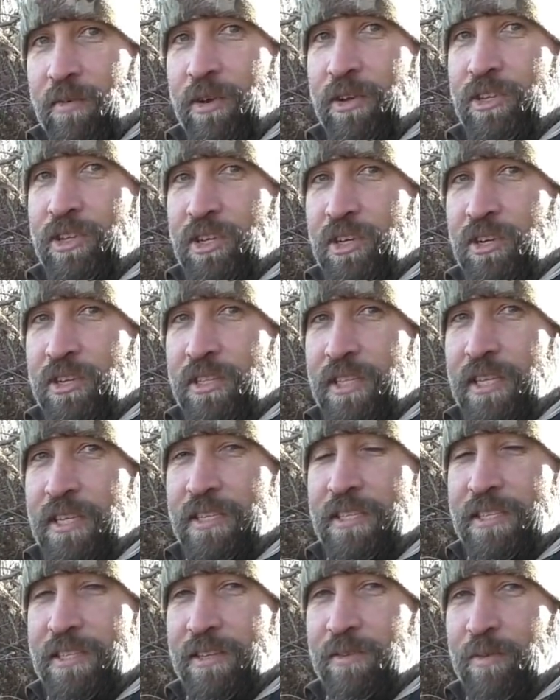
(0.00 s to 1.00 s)
going to cook
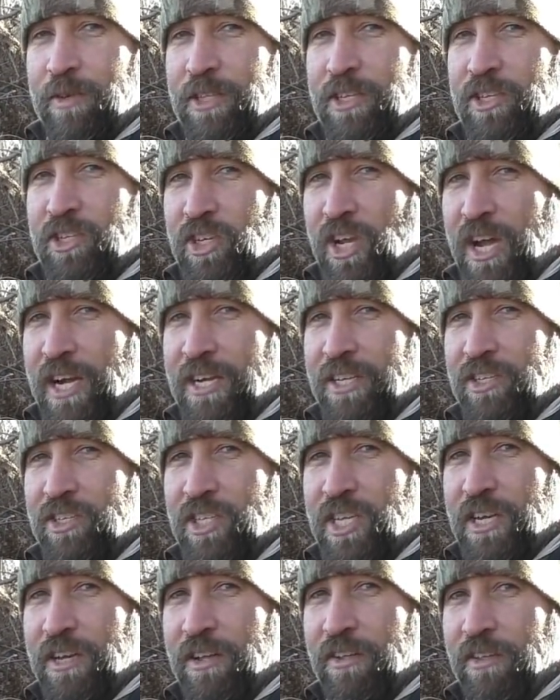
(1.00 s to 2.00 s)
this with a shotgun
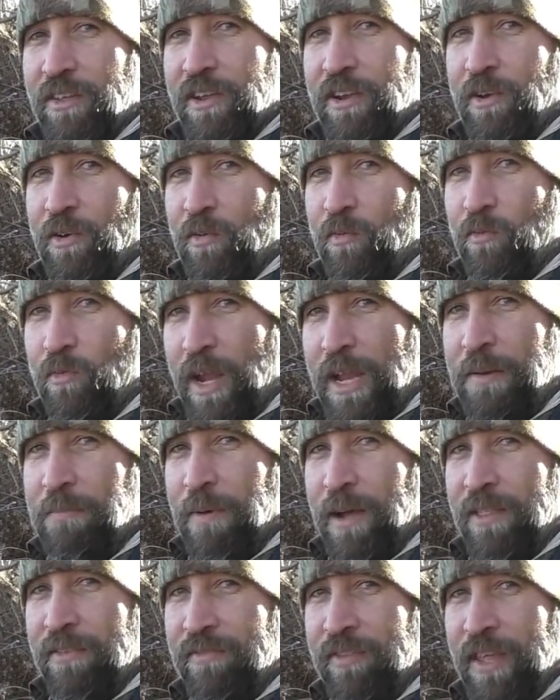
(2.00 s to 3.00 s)
shell right
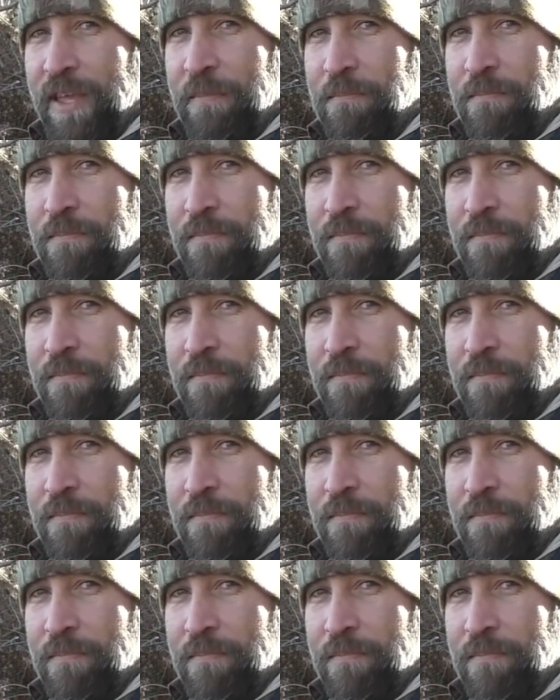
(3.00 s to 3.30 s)
by the flame.